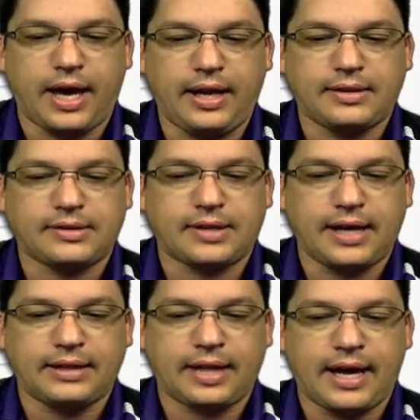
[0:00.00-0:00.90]
Edit
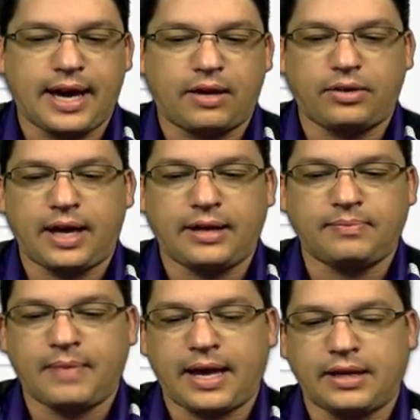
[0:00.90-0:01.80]
site layout
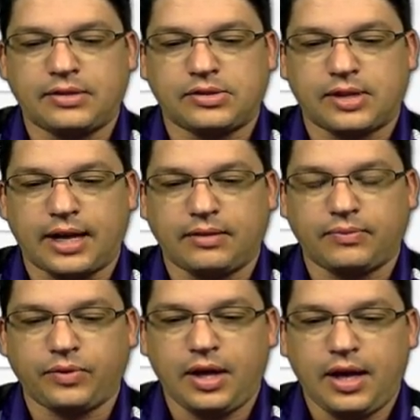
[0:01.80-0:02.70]
and manage site.
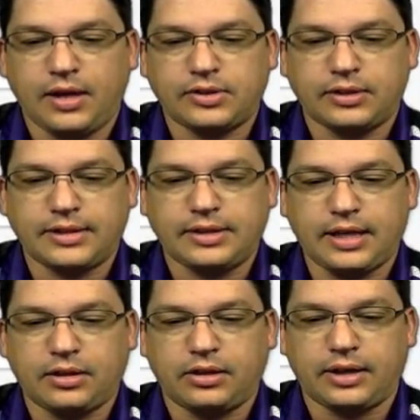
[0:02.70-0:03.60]
So let's
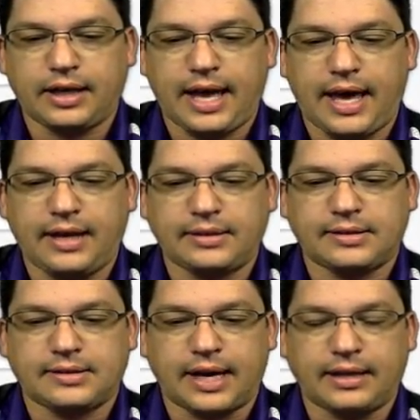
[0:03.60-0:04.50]
take a look and edit
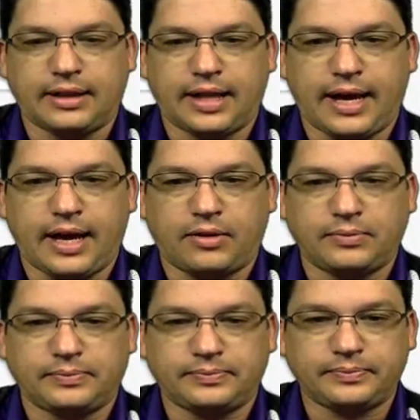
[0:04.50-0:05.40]
site layout.
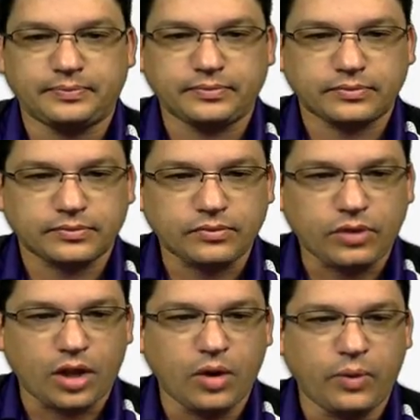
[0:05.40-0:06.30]

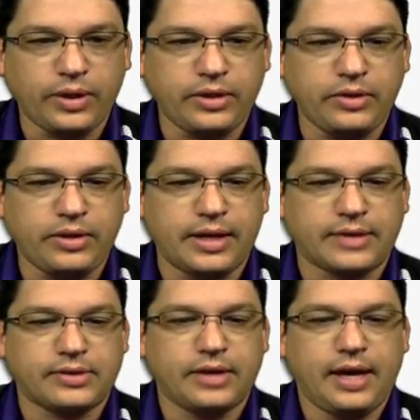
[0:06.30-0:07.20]
When you do
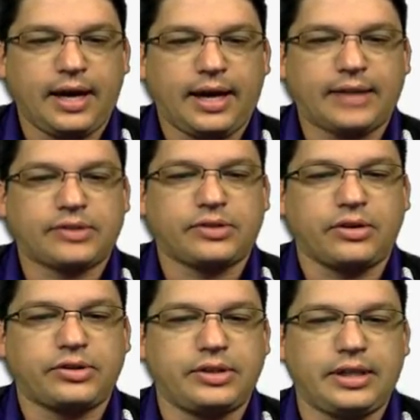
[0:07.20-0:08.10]
this, it
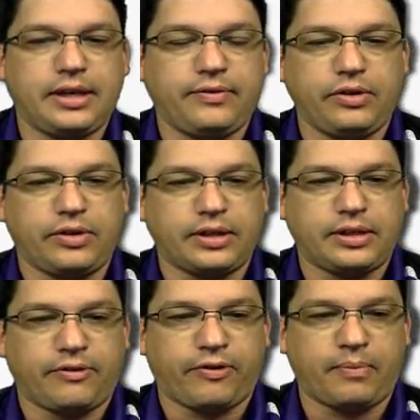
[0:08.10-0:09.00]
starts to give you the
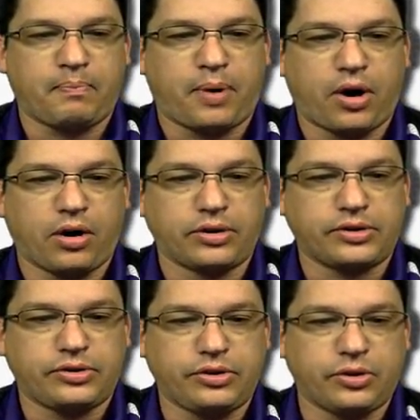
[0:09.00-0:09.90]
different
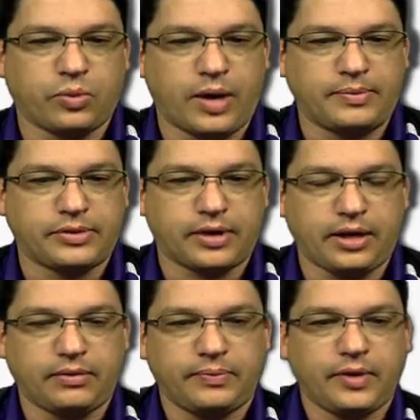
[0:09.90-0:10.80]
parts to your website.
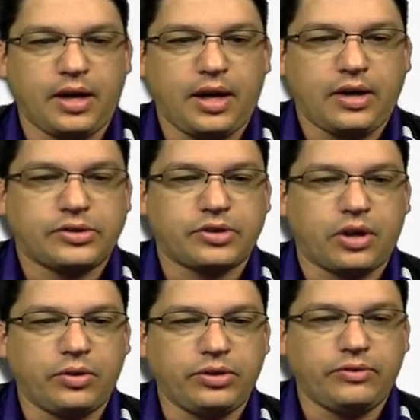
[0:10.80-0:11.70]

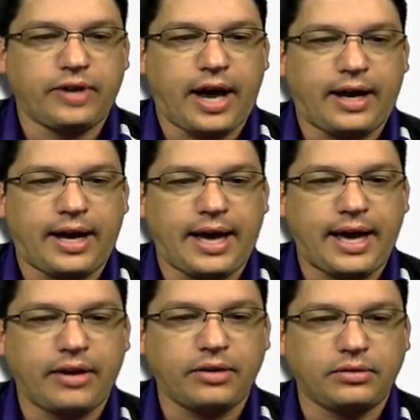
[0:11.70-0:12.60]
So you've got a
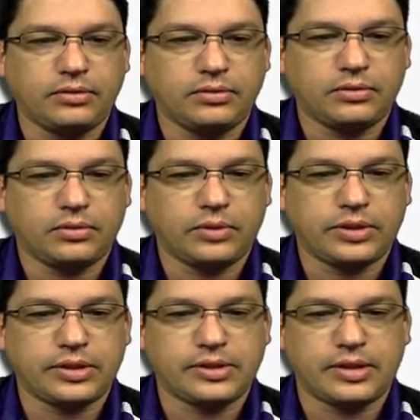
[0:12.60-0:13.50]
header,
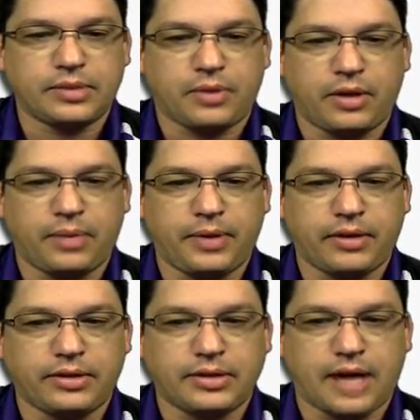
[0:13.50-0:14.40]
which is this part up here
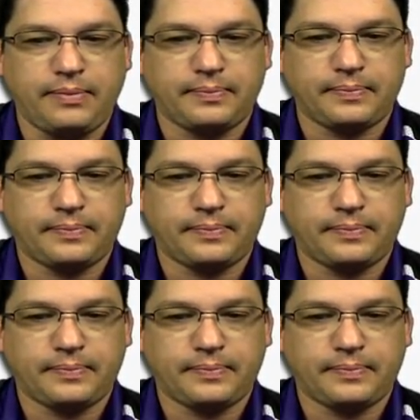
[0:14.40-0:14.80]
at the top.